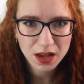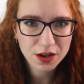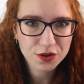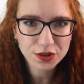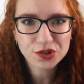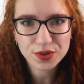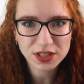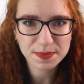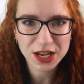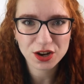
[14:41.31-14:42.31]
A good
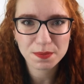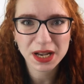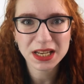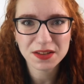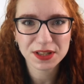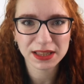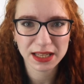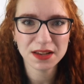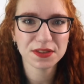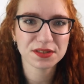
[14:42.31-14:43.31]
dressmaker might even
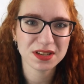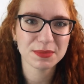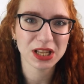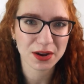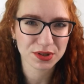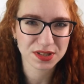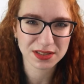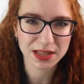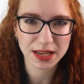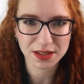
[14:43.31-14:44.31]
leave the seam
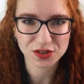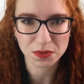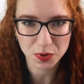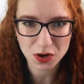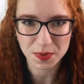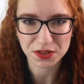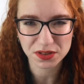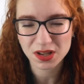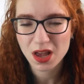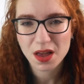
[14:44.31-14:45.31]
allowances like this on
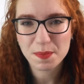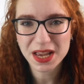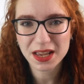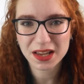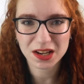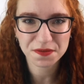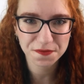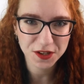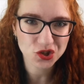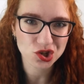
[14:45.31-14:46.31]
purpose, making it a
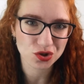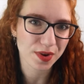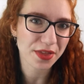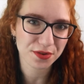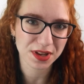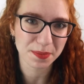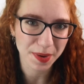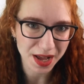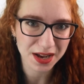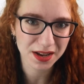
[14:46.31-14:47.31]
feature rather than a
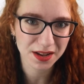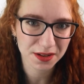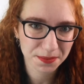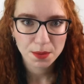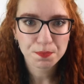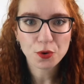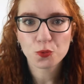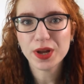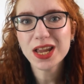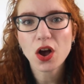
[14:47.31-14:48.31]
bug.
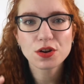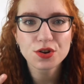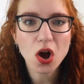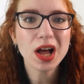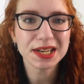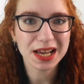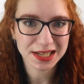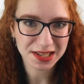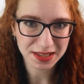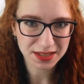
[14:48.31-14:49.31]
But we are not
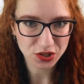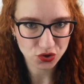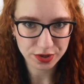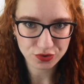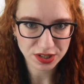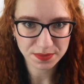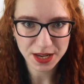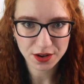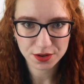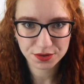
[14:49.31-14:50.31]
19th century
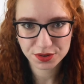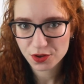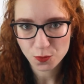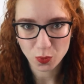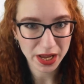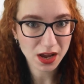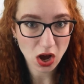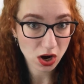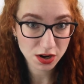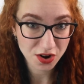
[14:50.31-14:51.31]
dressmakers. We
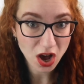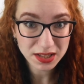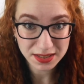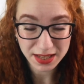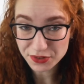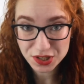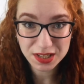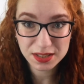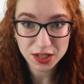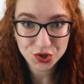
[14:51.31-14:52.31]
are not
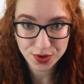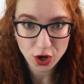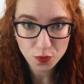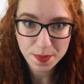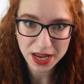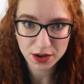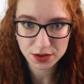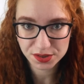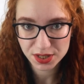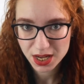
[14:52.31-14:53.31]
17th century
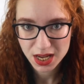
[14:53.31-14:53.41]
homemakers.